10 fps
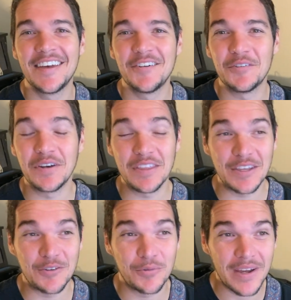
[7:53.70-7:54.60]
one of the
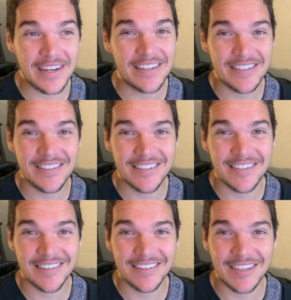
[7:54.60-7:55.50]
greatest
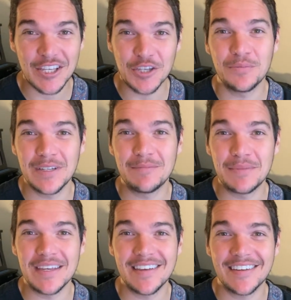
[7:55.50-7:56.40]
human
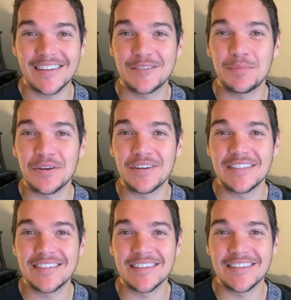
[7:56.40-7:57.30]
being
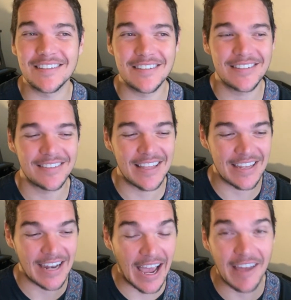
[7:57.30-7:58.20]
experiences
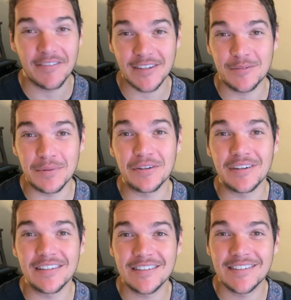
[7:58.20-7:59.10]
that I've
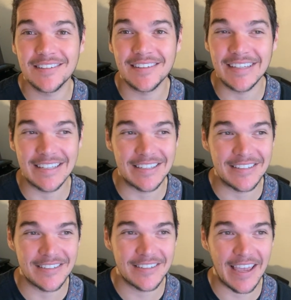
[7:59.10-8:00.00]
experienced,
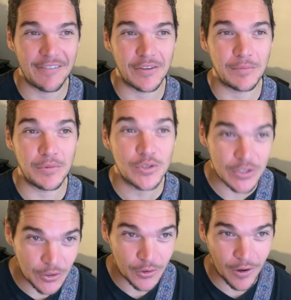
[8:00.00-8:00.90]
is having a
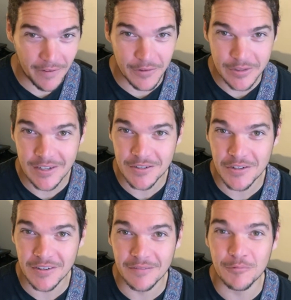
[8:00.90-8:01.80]
musical
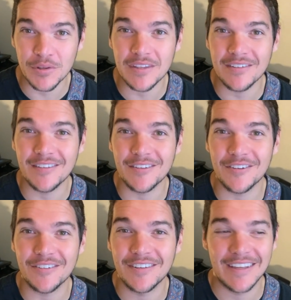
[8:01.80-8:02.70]
conversation with
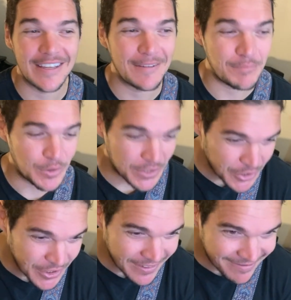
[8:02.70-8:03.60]
another
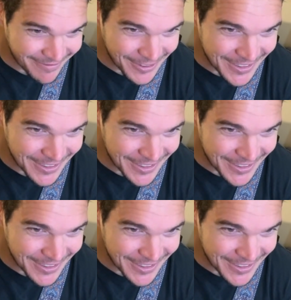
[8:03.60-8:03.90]
musician, with